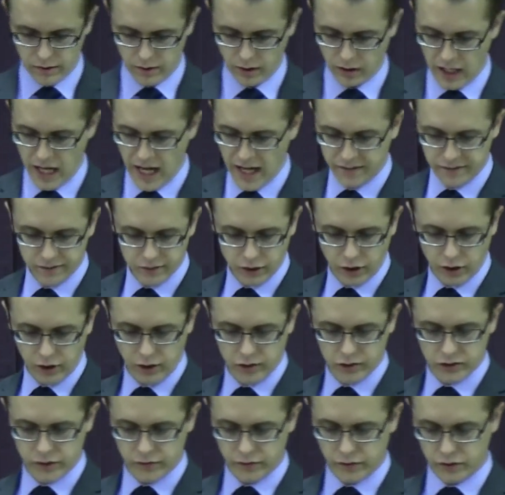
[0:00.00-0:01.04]
The last
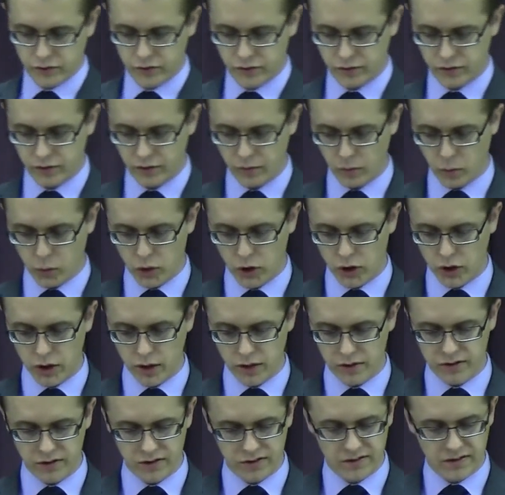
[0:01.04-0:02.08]
occurrence of this
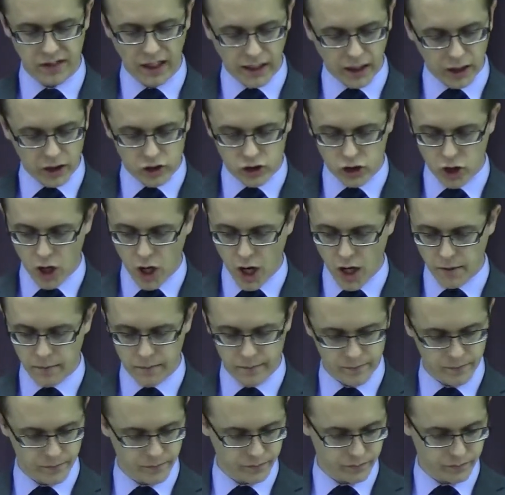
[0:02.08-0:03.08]
word is in Second John.